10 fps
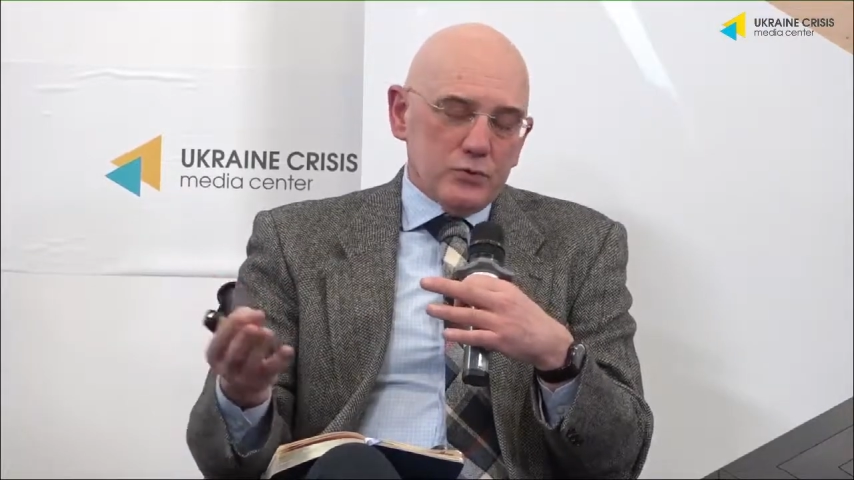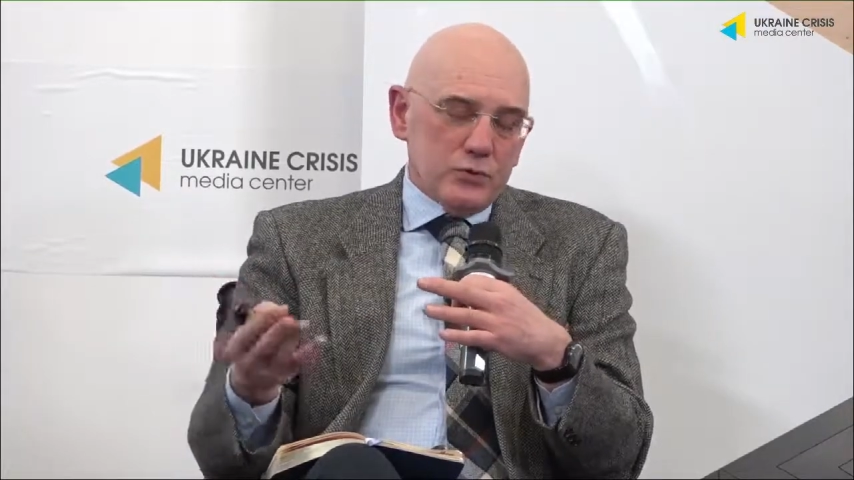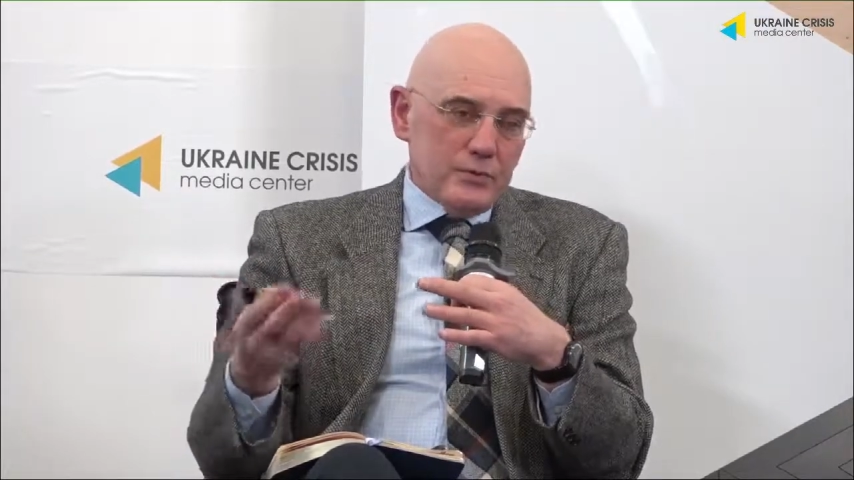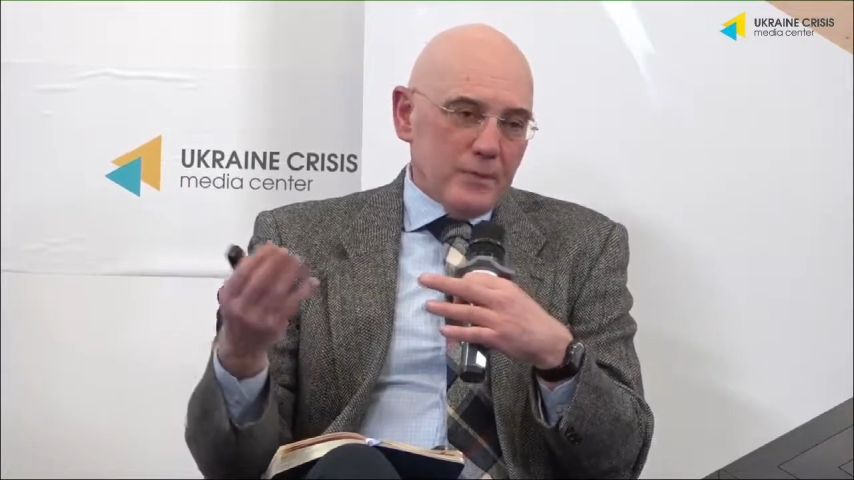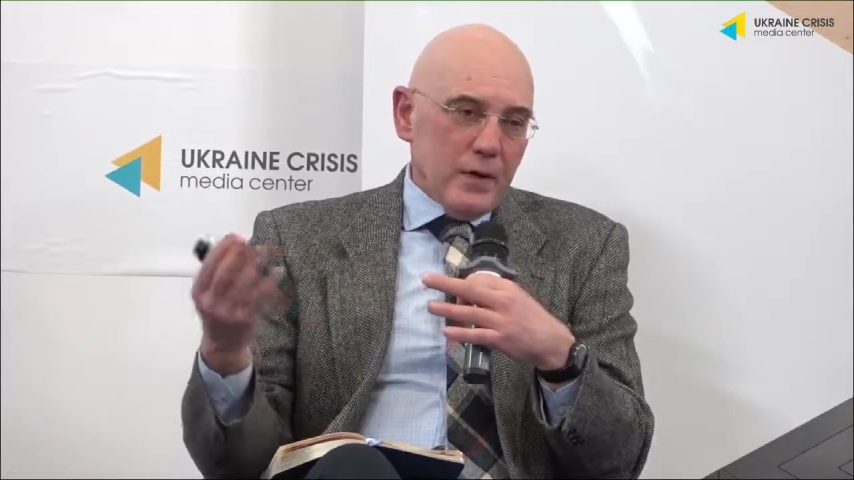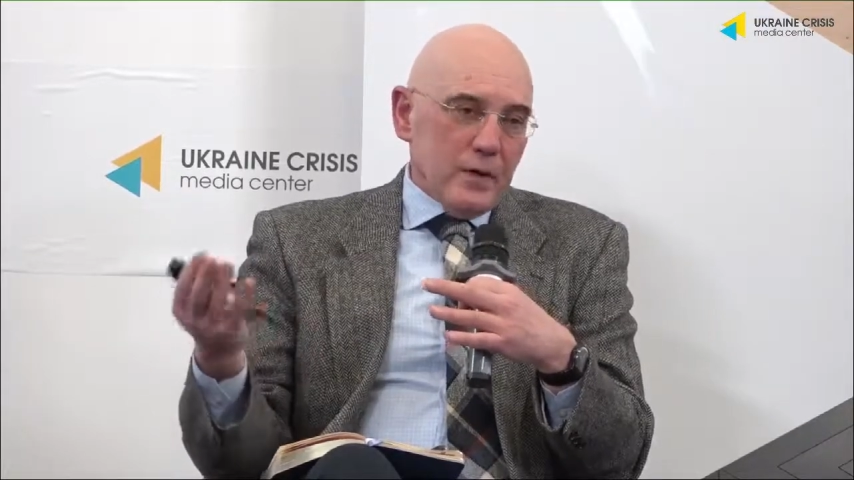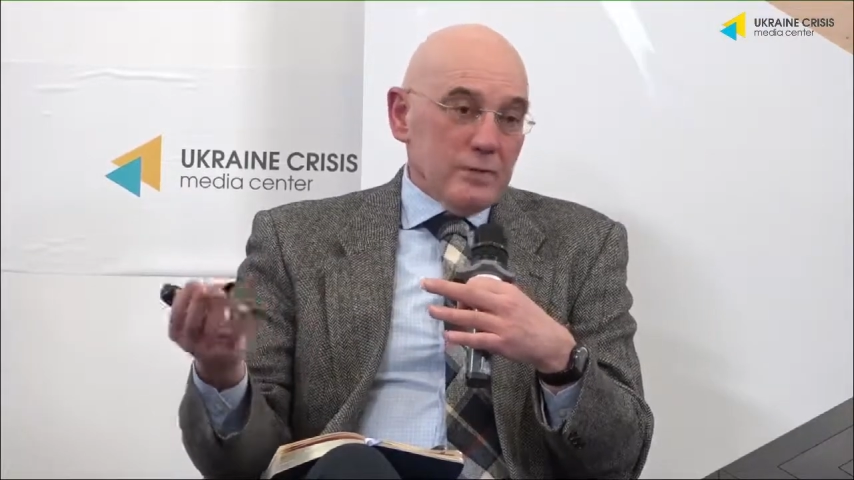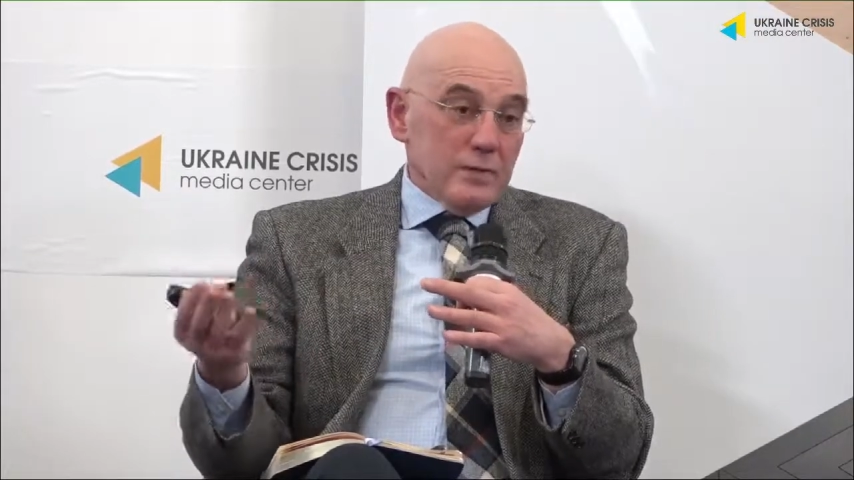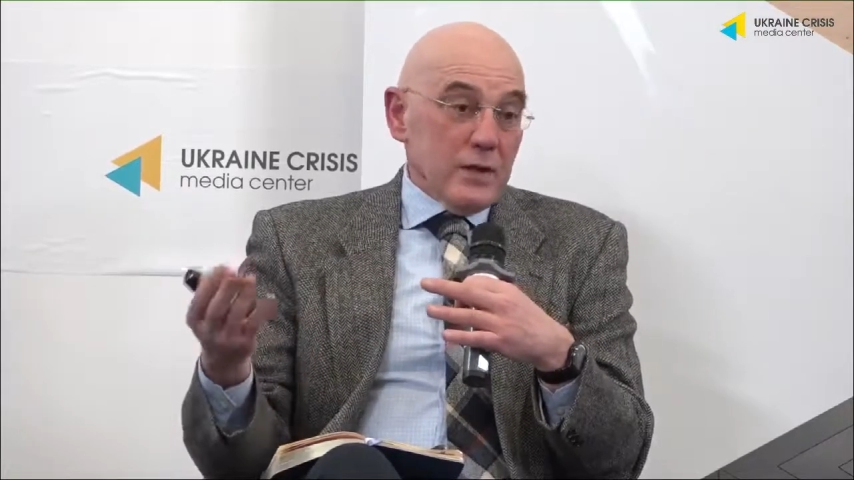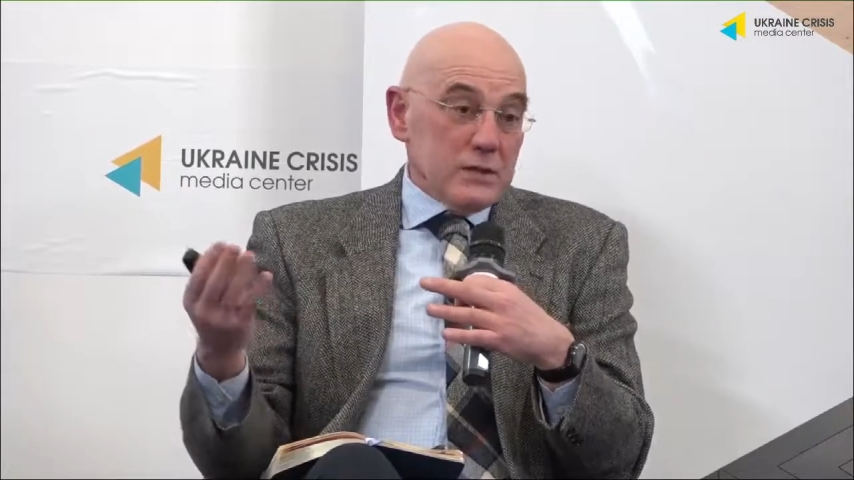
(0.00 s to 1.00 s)
market
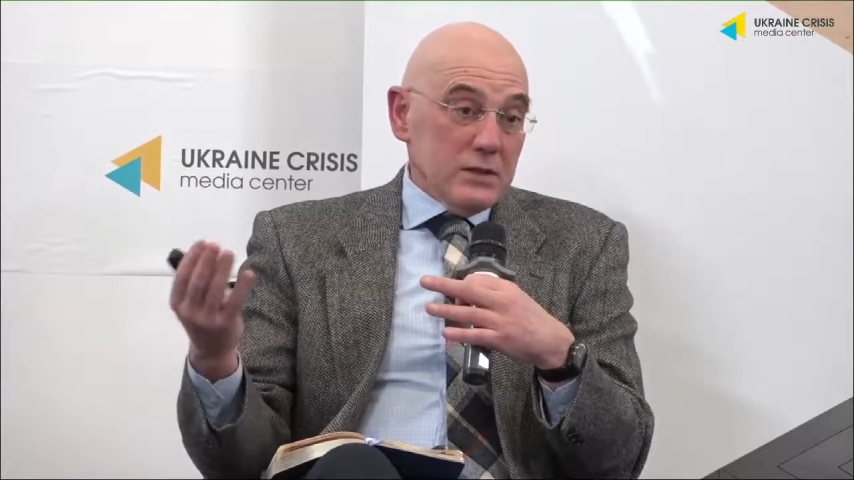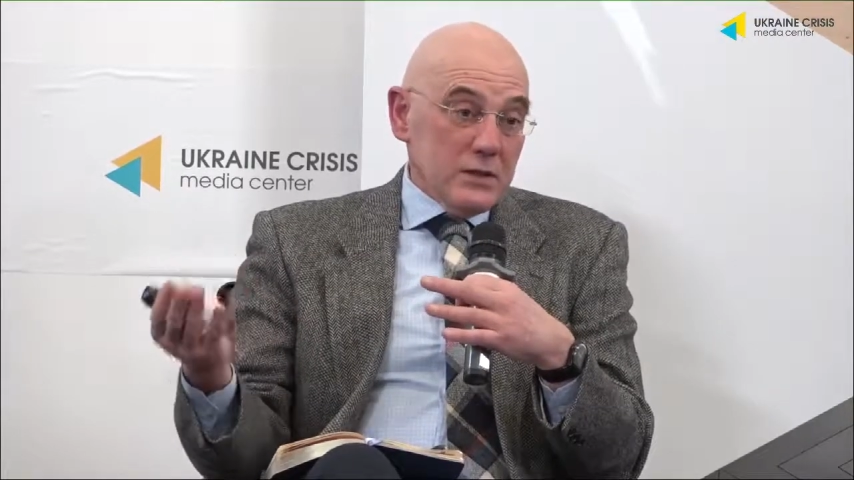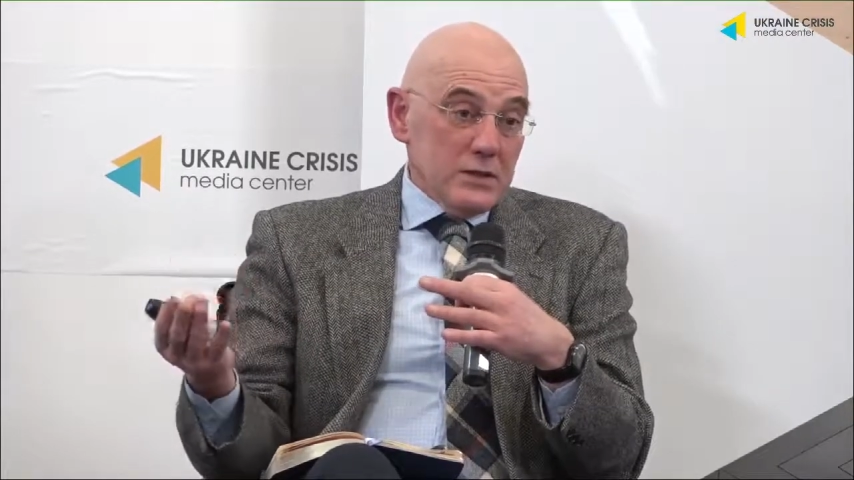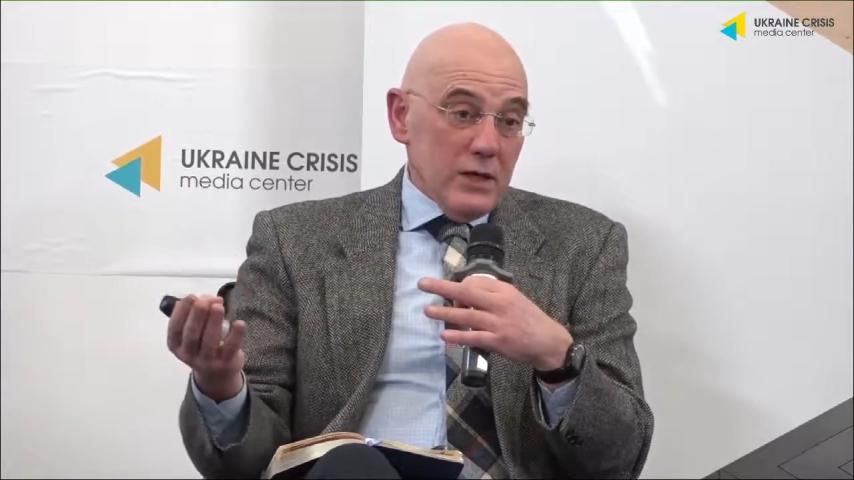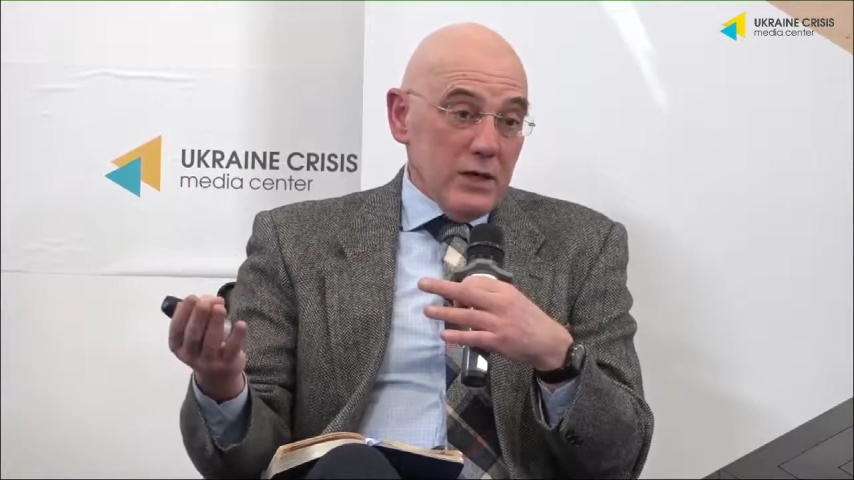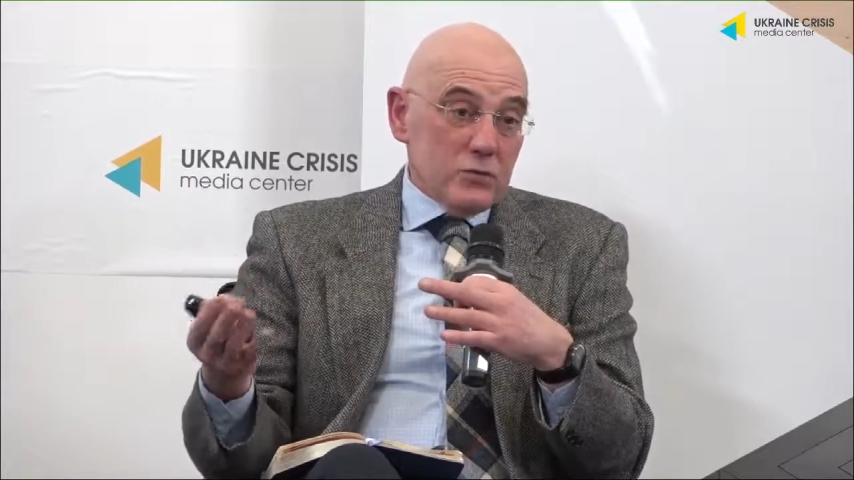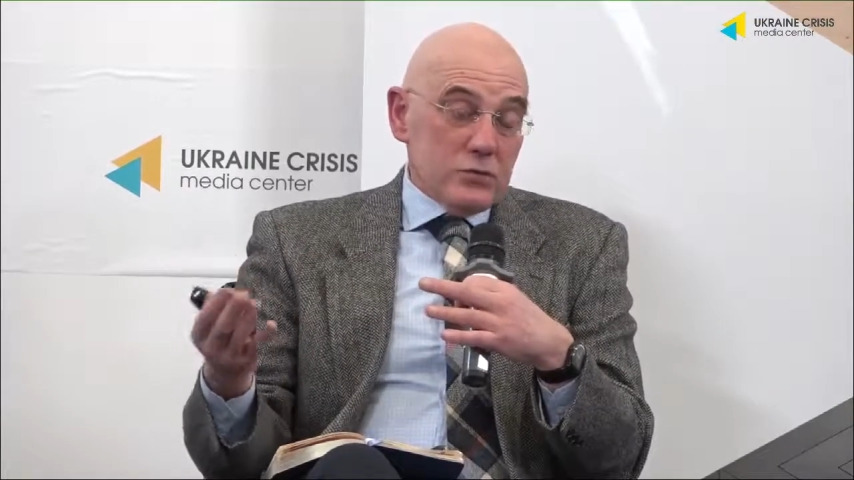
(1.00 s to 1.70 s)
of ideas,